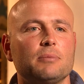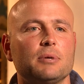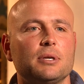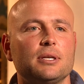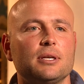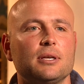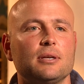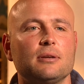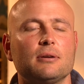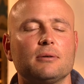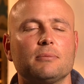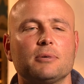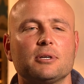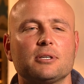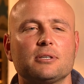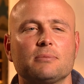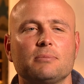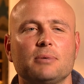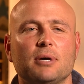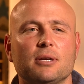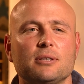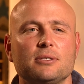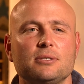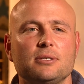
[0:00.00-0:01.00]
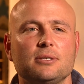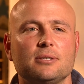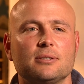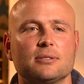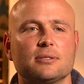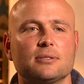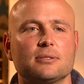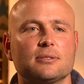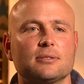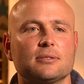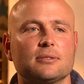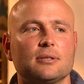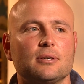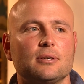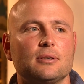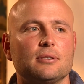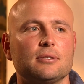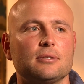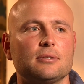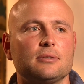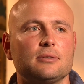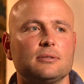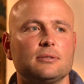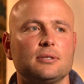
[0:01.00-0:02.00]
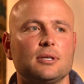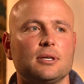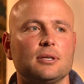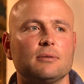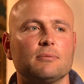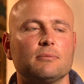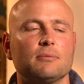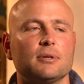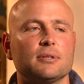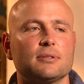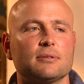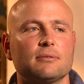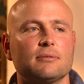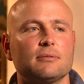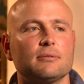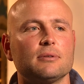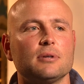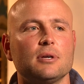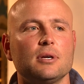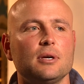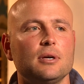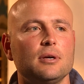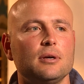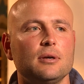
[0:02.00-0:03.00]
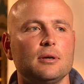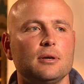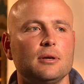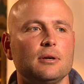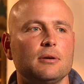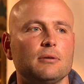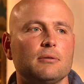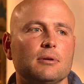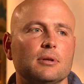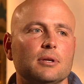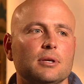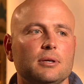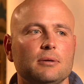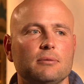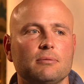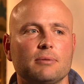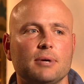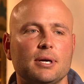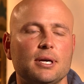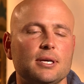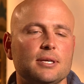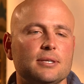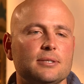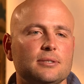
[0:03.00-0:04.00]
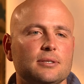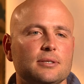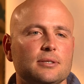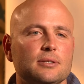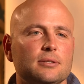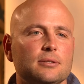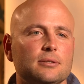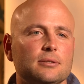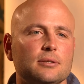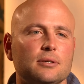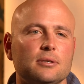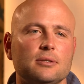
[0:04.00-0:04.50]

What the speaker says: but didn't know much about Jesus and wasn't really raised in